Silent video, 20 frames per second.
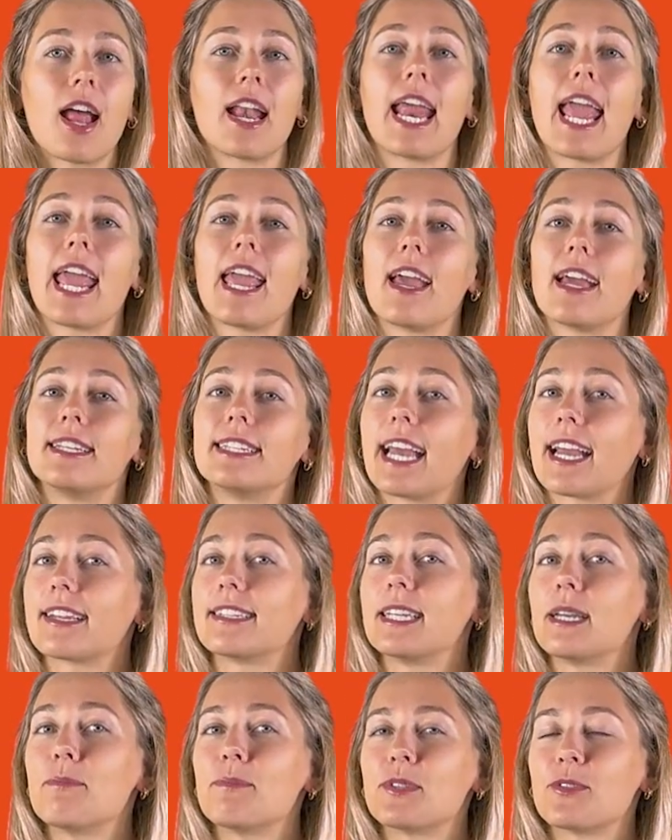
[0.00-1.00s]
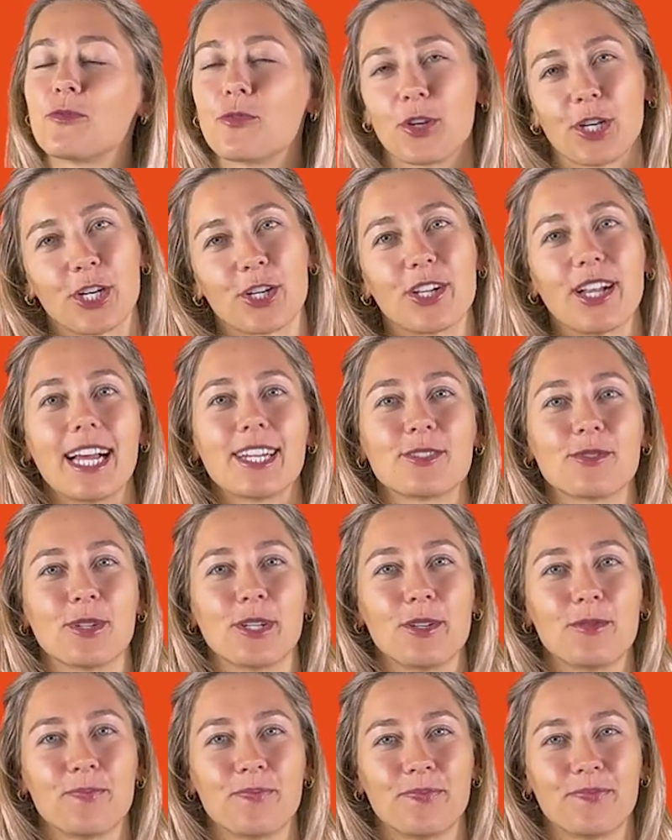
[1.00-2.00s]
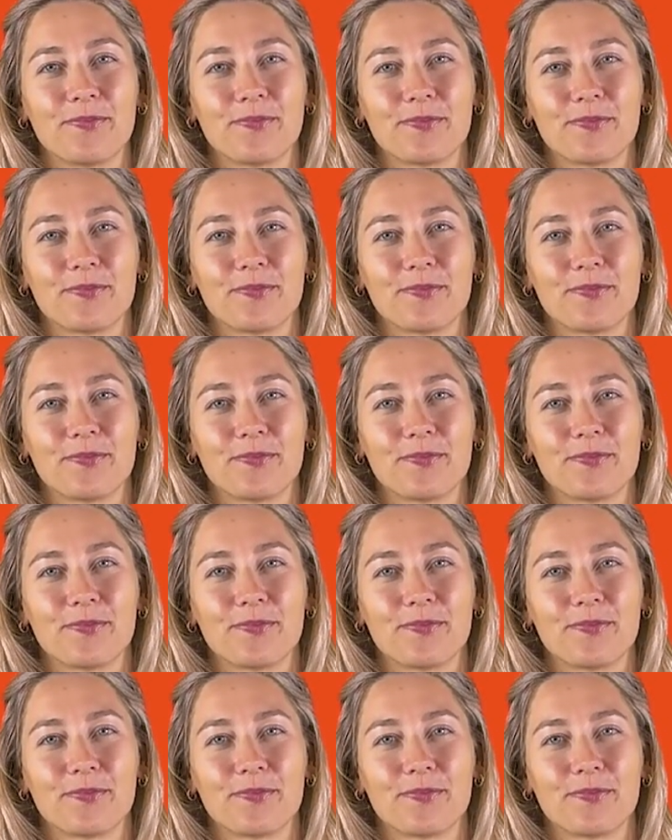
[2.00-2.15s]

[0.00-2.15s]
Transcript: on AI tech tips for your classroom.